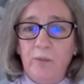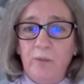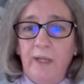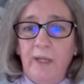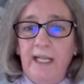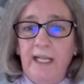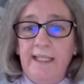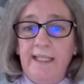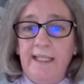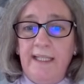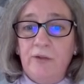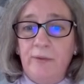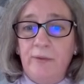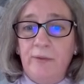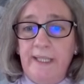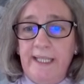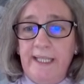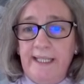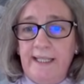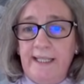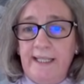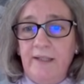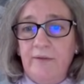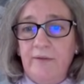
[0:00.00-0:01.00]
will
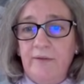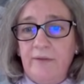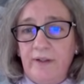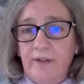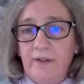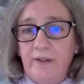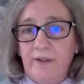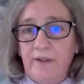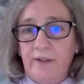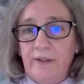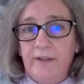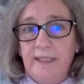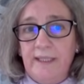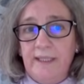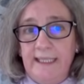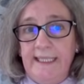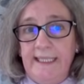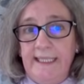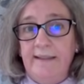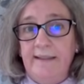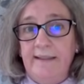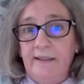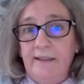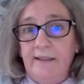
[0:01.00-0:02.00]
increase in further
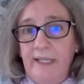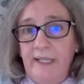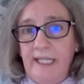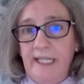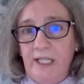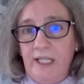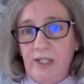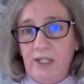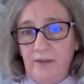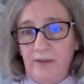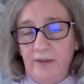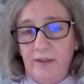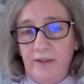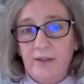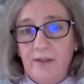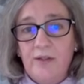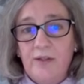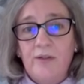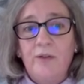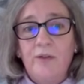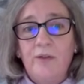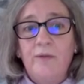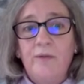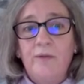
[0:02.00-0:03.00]
iteration.
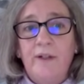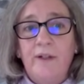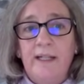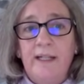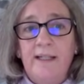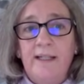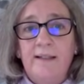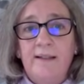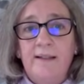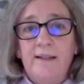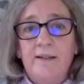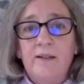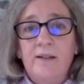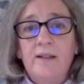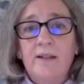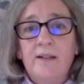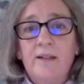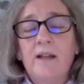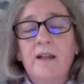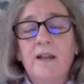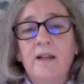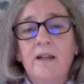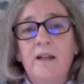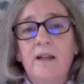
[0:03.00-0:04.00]
So, for instance,
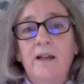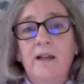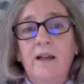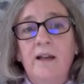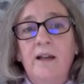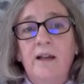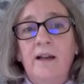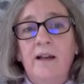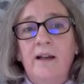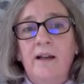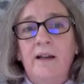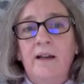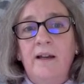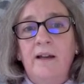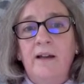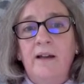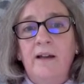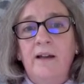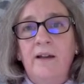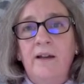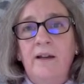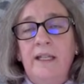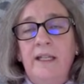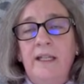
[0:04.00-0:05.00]

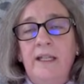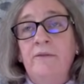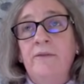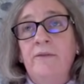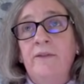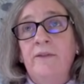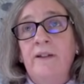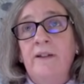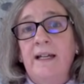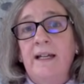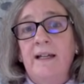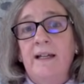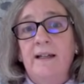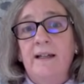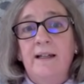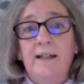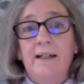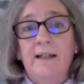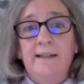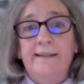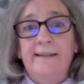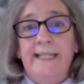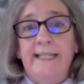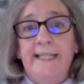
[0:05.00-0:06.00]
if
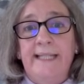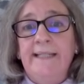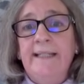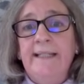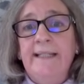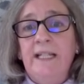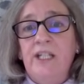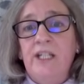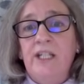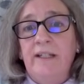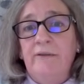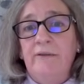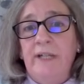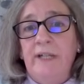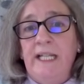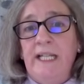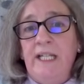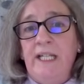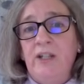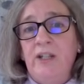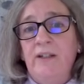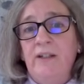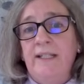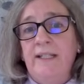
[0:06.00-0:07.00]
data
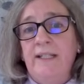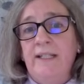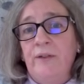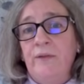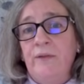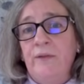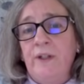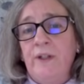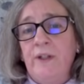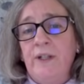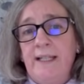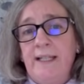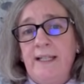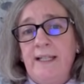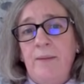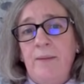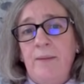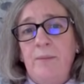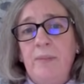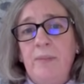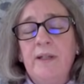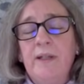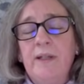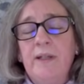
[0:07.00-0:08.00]
generation is the first
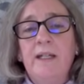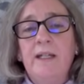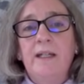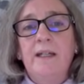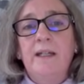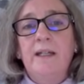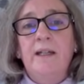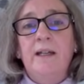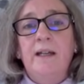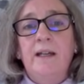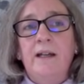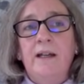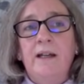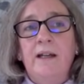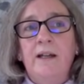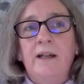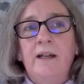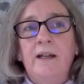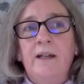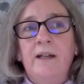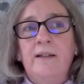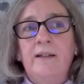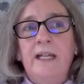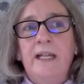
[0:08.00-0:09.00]
step,
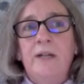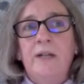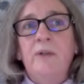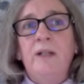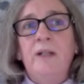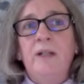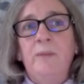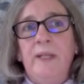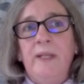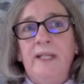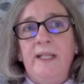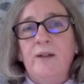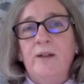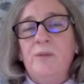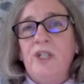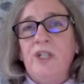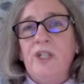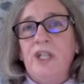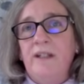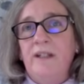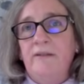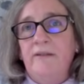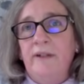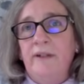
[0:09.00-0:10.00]
there will be some
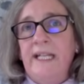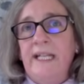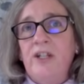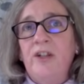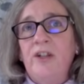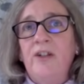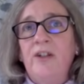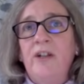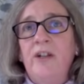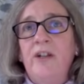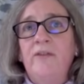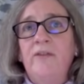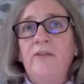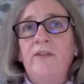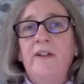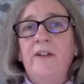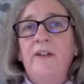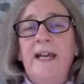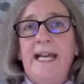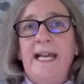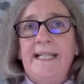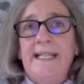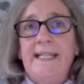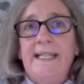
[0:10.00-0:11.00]
generation of
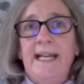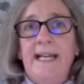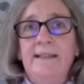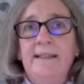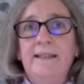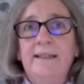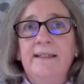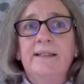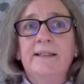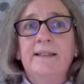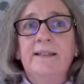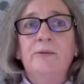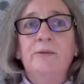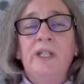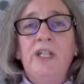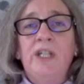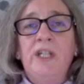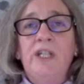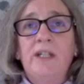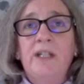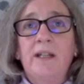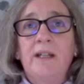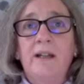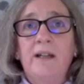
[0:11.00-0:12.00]
hazard, which